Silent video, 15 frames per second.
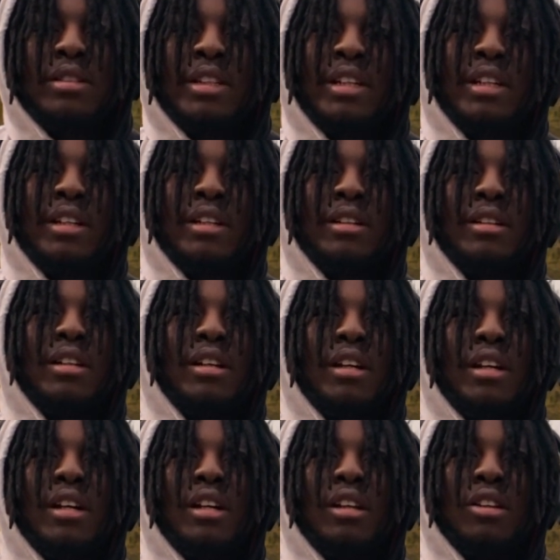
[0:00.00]
then
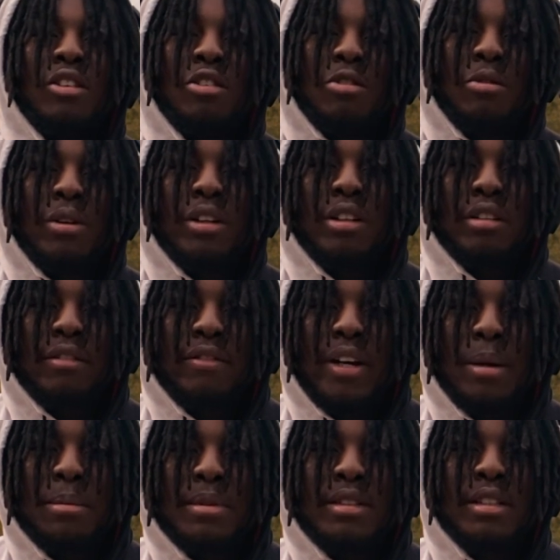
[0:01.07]
lowering your
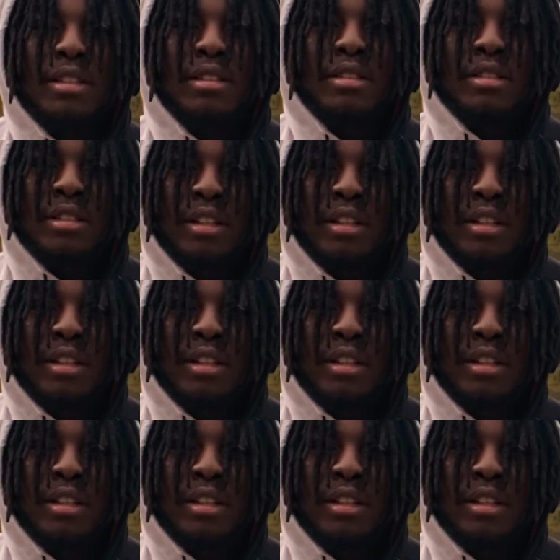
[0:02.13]
fat percentage is